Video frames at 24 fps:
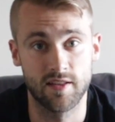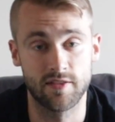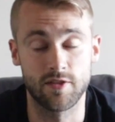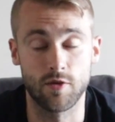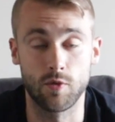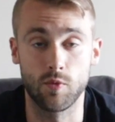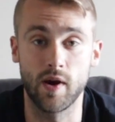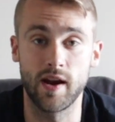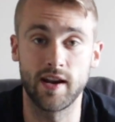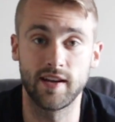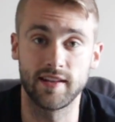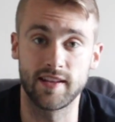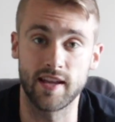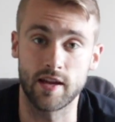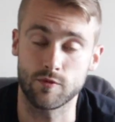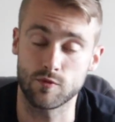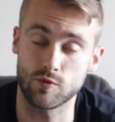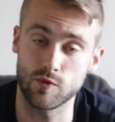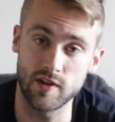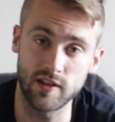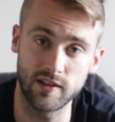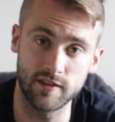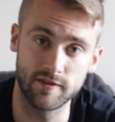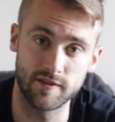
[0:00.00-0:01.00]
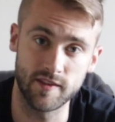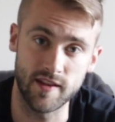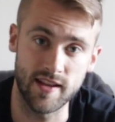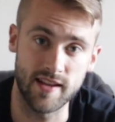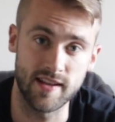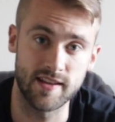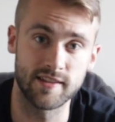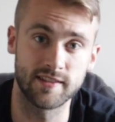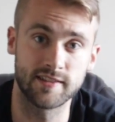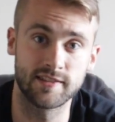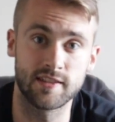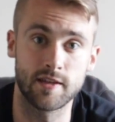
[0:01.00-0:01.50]
The way to get rid of
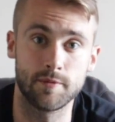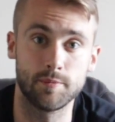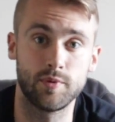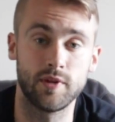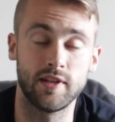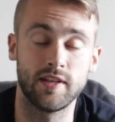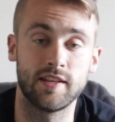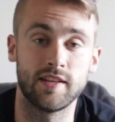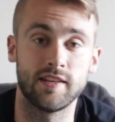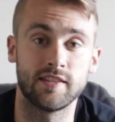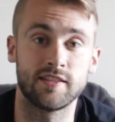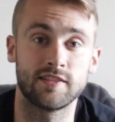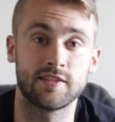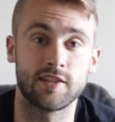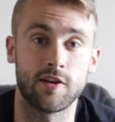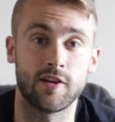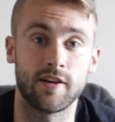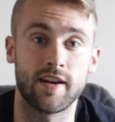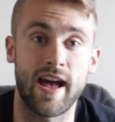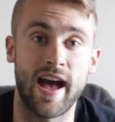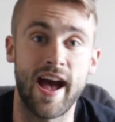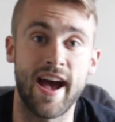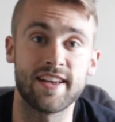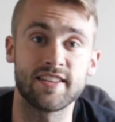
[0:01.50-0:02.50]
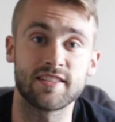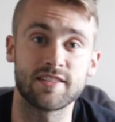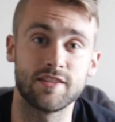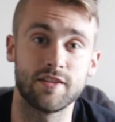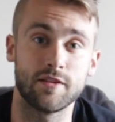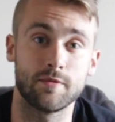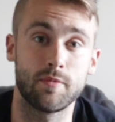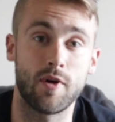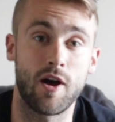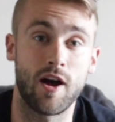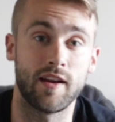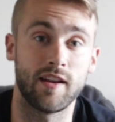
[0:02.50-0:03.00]
it is simply to start asking
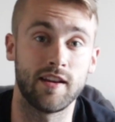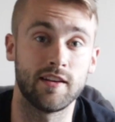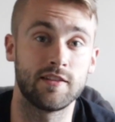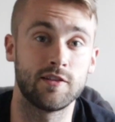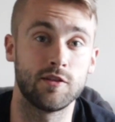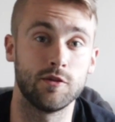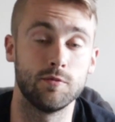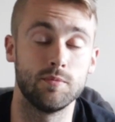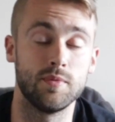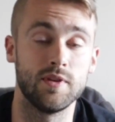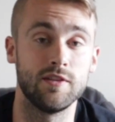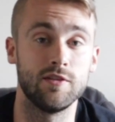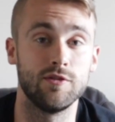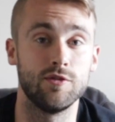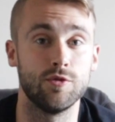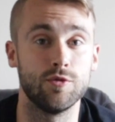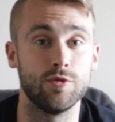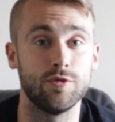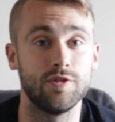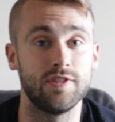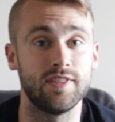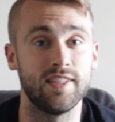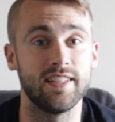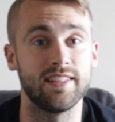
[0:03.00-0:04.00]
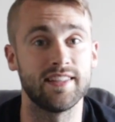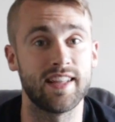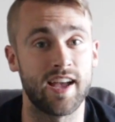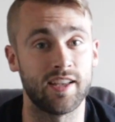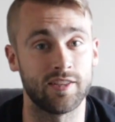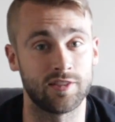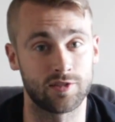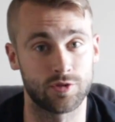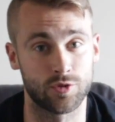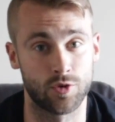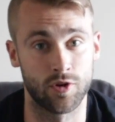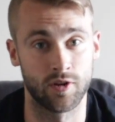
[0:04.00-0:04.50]
your body to be using
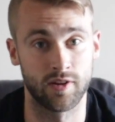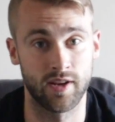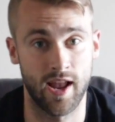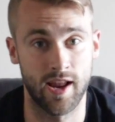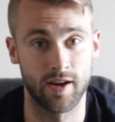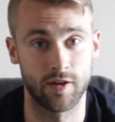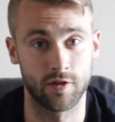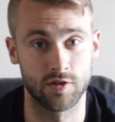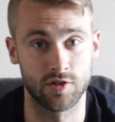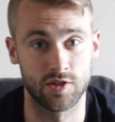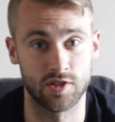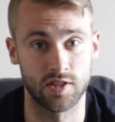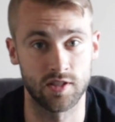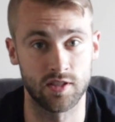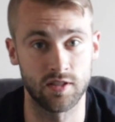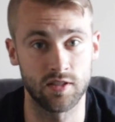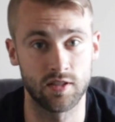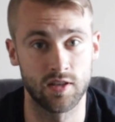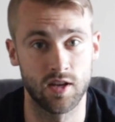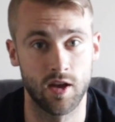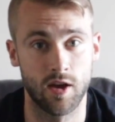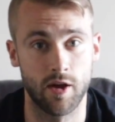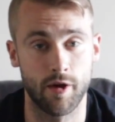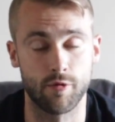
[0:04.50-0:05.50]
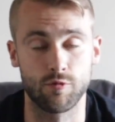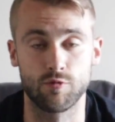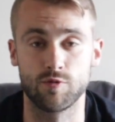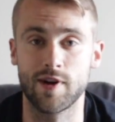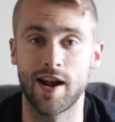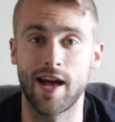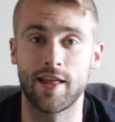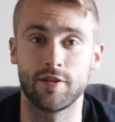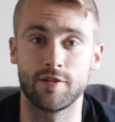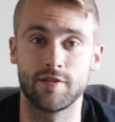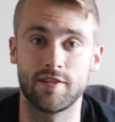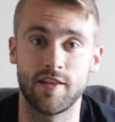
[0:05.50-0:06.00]
that stored energy
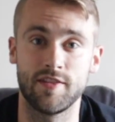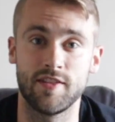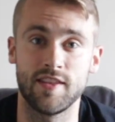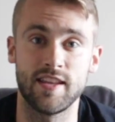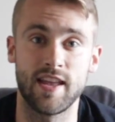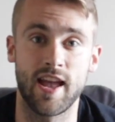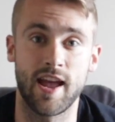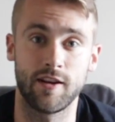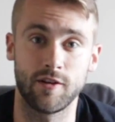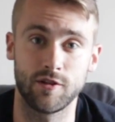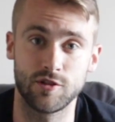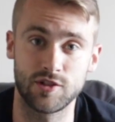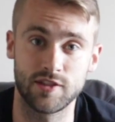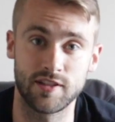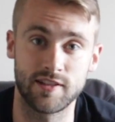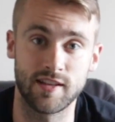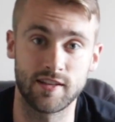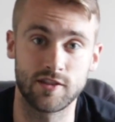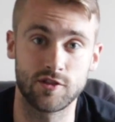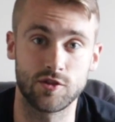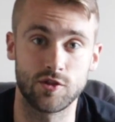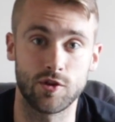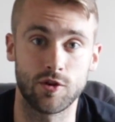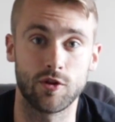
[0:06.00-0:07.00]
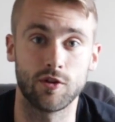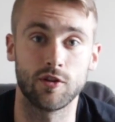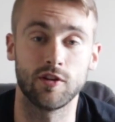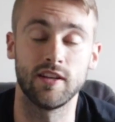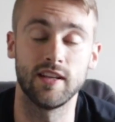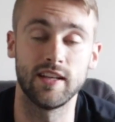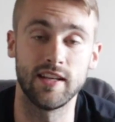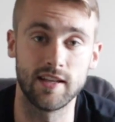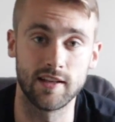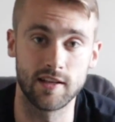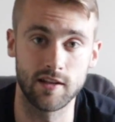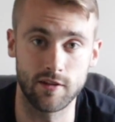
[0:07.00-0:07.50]
rather than the energy that
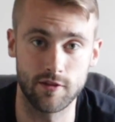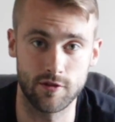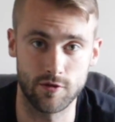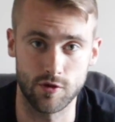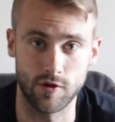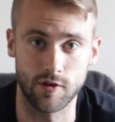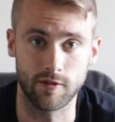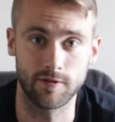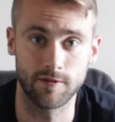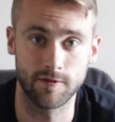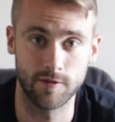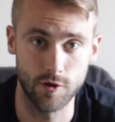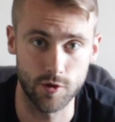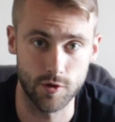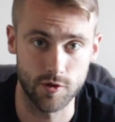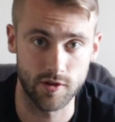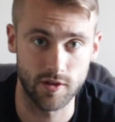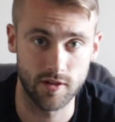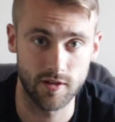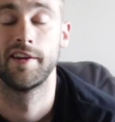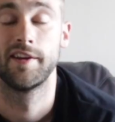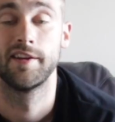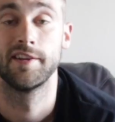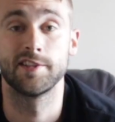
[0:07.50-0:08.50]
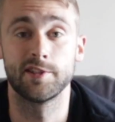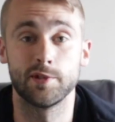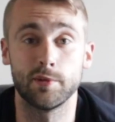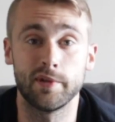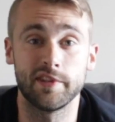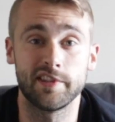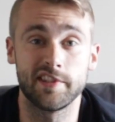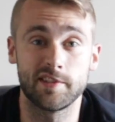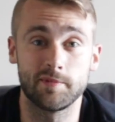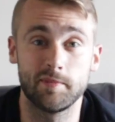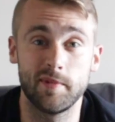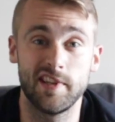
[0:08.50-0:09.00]
you're eating through your food. So
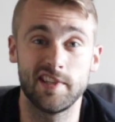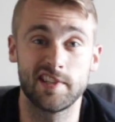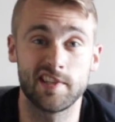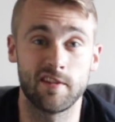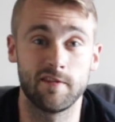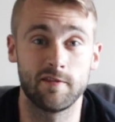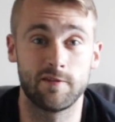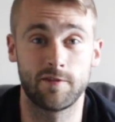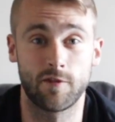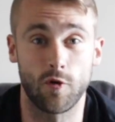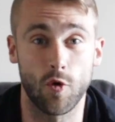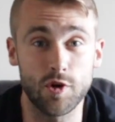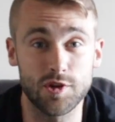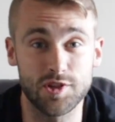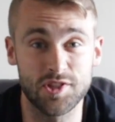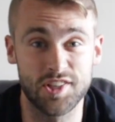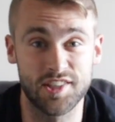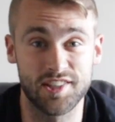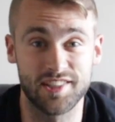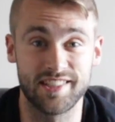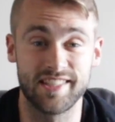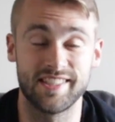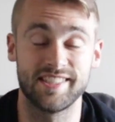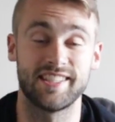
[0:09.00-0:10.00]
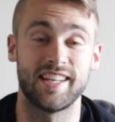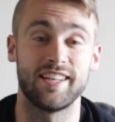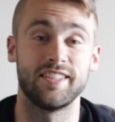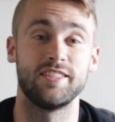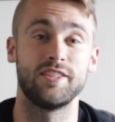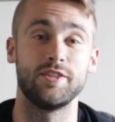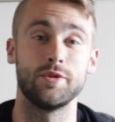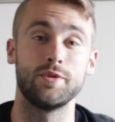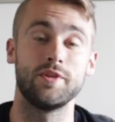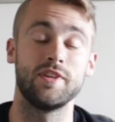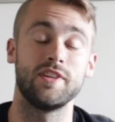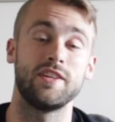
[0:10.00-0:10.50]
what this means, unfortunately, is that
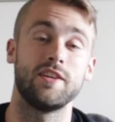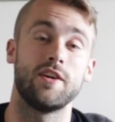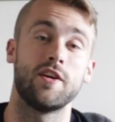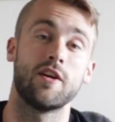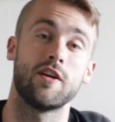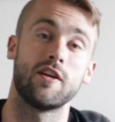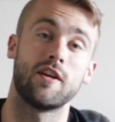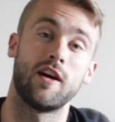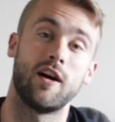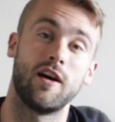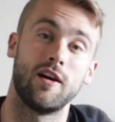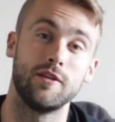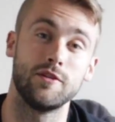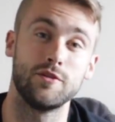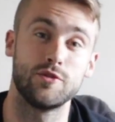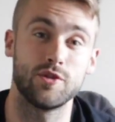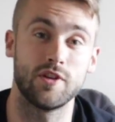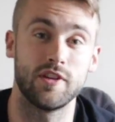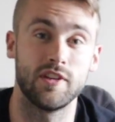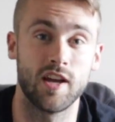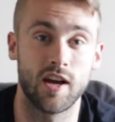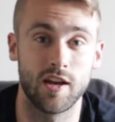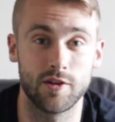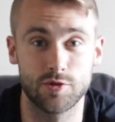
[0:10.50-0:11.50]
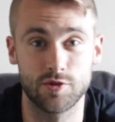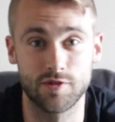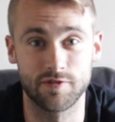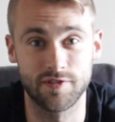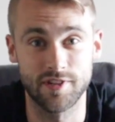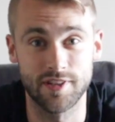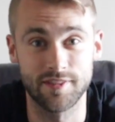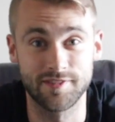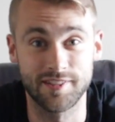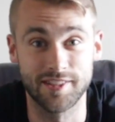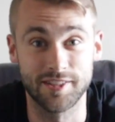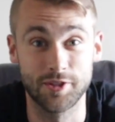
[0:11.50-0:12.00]
doing your 100,
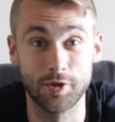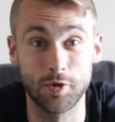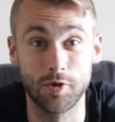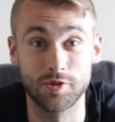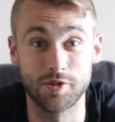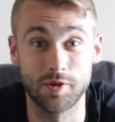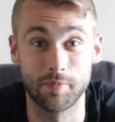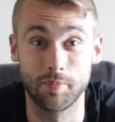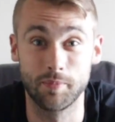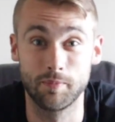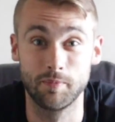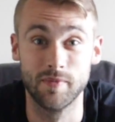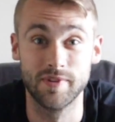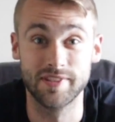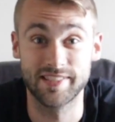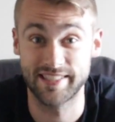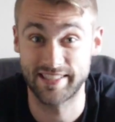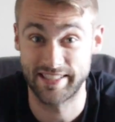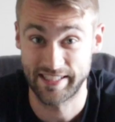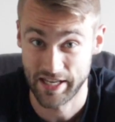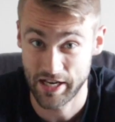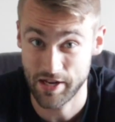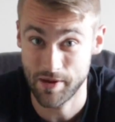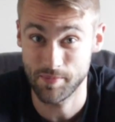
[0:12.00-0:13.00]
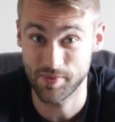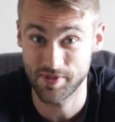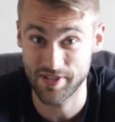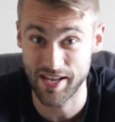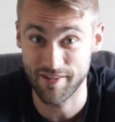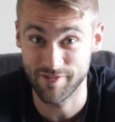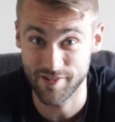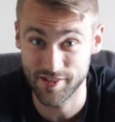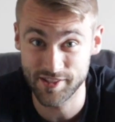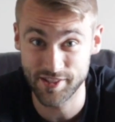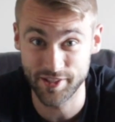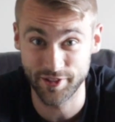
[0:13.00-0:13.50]
150, 200 sit-ups
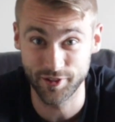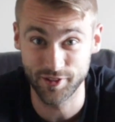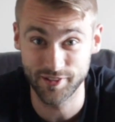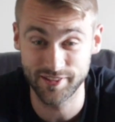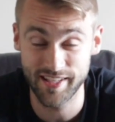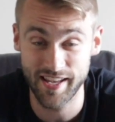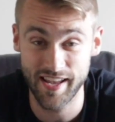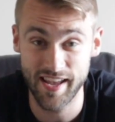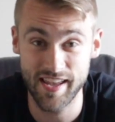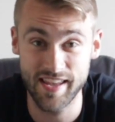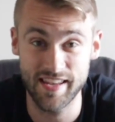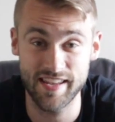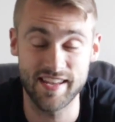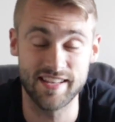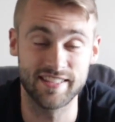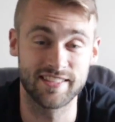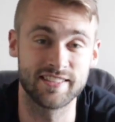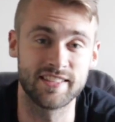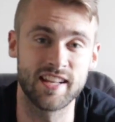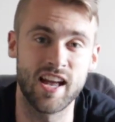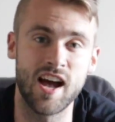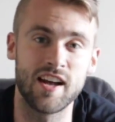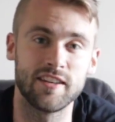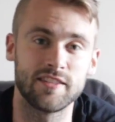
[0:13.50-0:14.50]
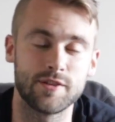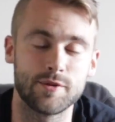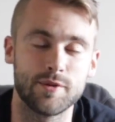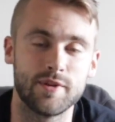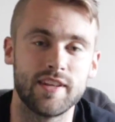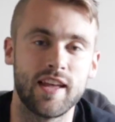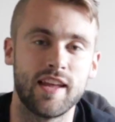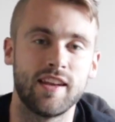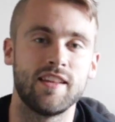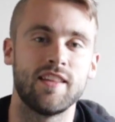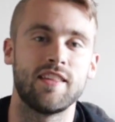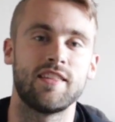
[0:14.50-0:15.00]
every single day is not
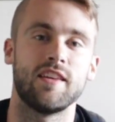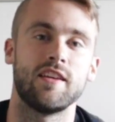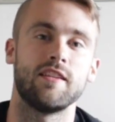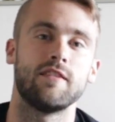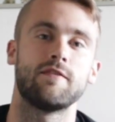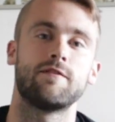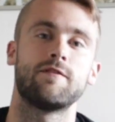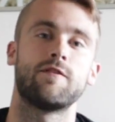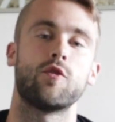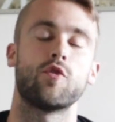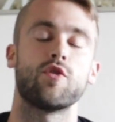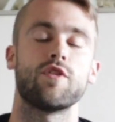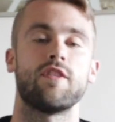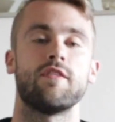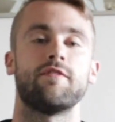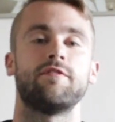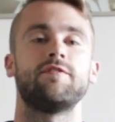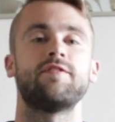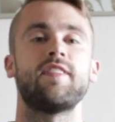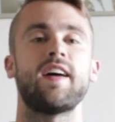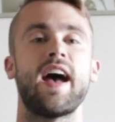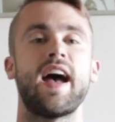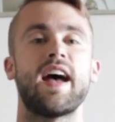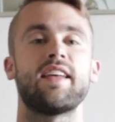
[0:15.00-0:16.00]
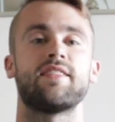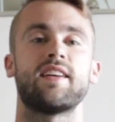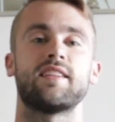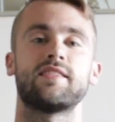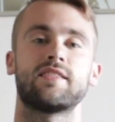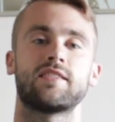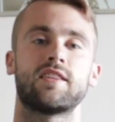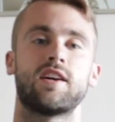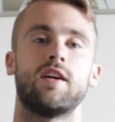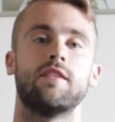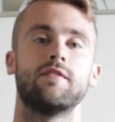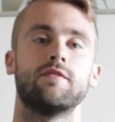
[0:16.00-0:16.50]
doing anything for the fat
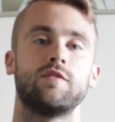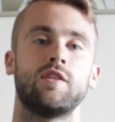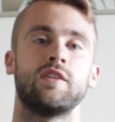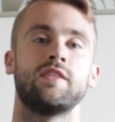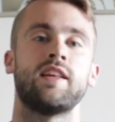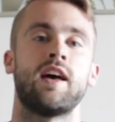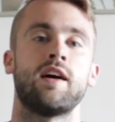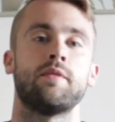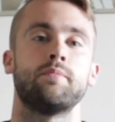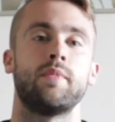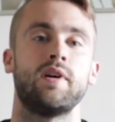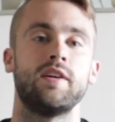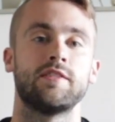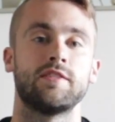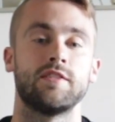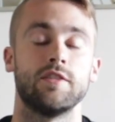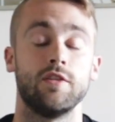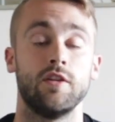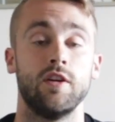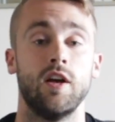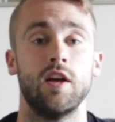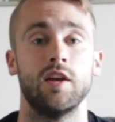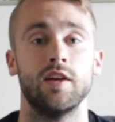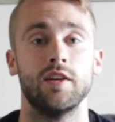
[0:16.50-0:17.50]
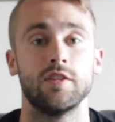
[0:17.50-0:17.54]
that's covering that muscle.